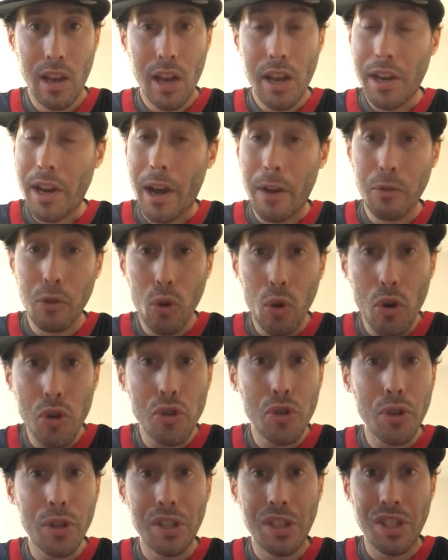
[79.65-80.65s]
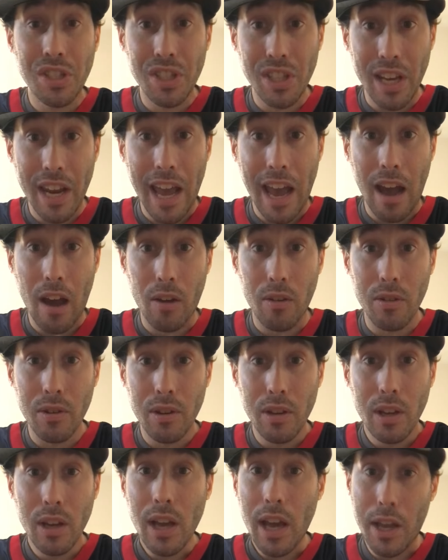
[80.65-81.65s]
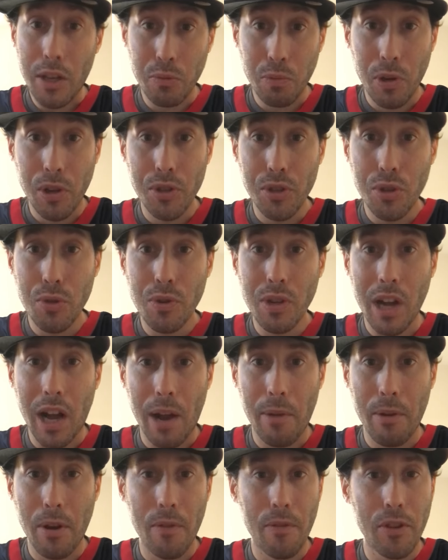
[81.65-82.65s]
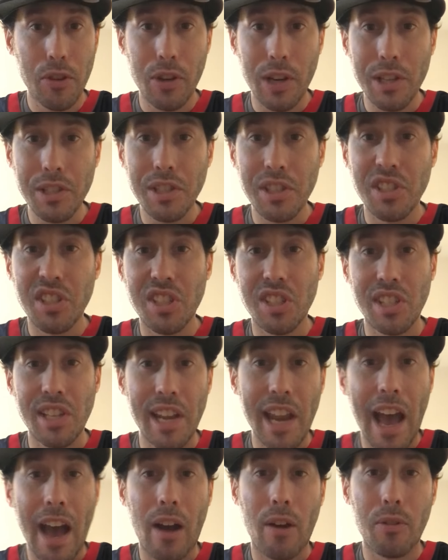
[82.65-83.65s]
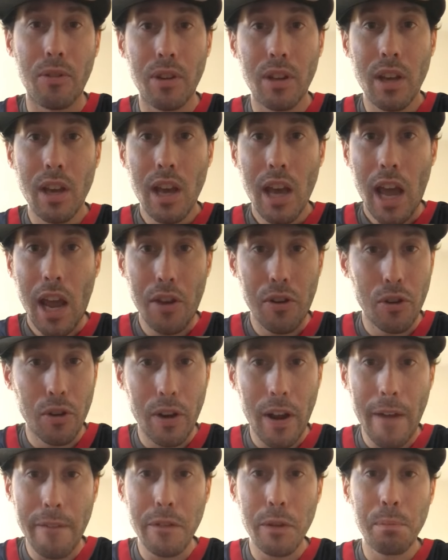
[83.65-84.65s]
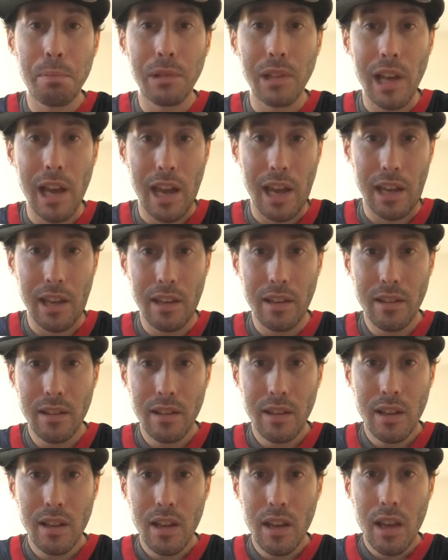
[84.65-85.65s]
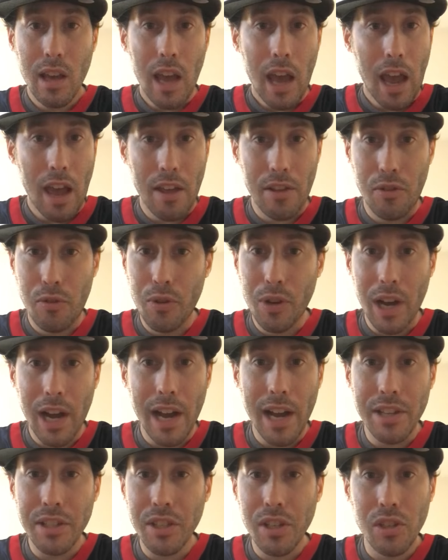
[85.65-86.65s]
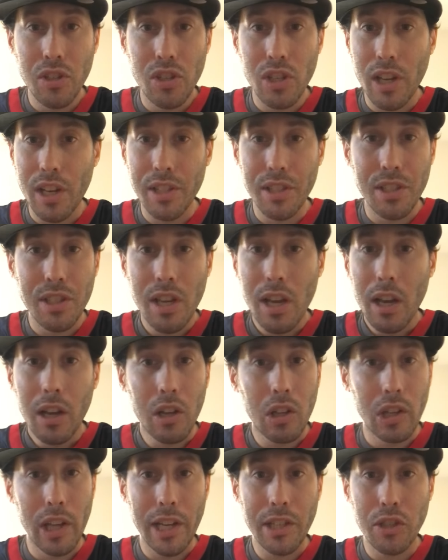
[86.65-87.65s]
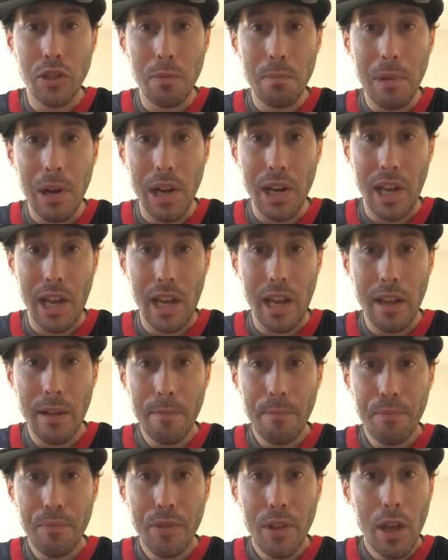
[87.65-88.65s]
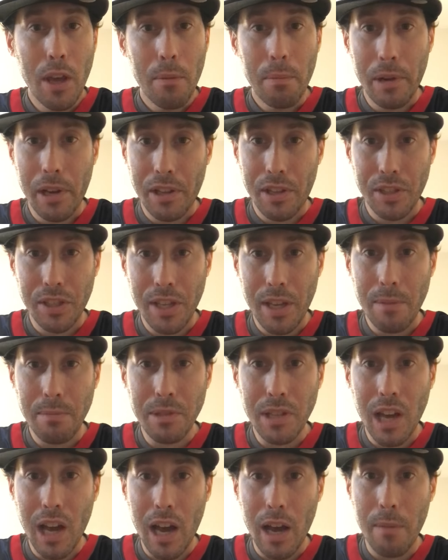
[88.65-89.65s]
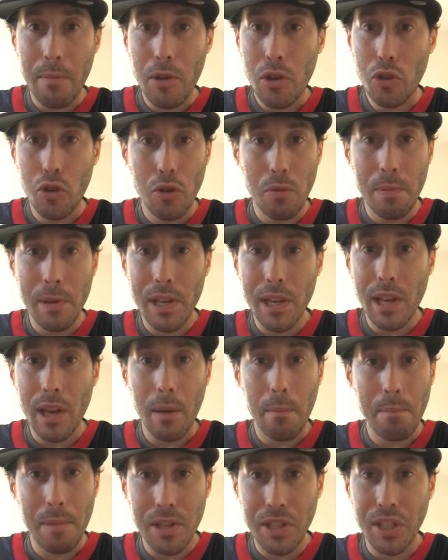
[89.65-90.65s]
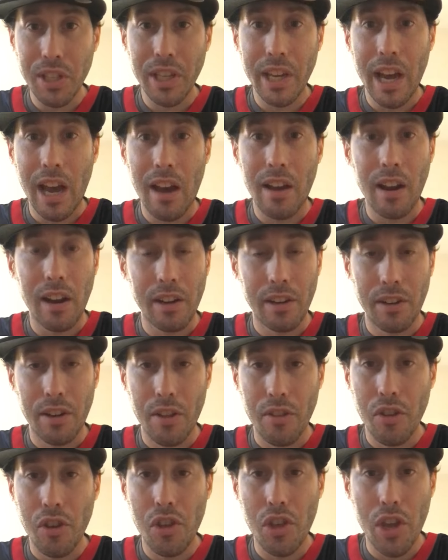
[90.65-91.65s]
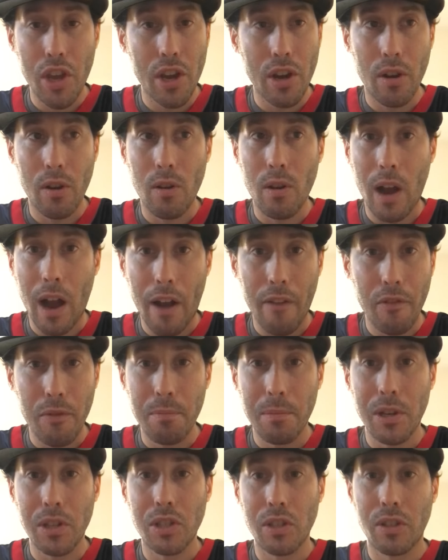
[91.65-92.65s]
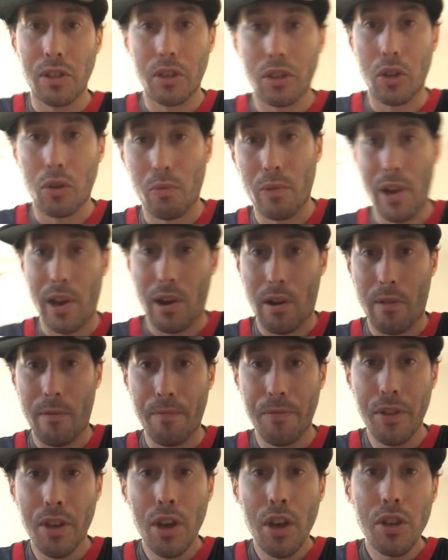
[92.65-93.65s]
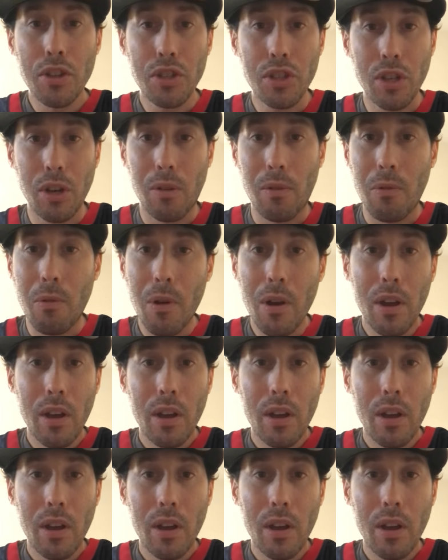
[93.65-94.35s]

Now, of course, you could sit out, as well as you, Kyrie Irving. You guys could sit out and you don't have to play. And you guys could just collect your money, but at the same time, you'd be missing out on another year or however much of your career. So,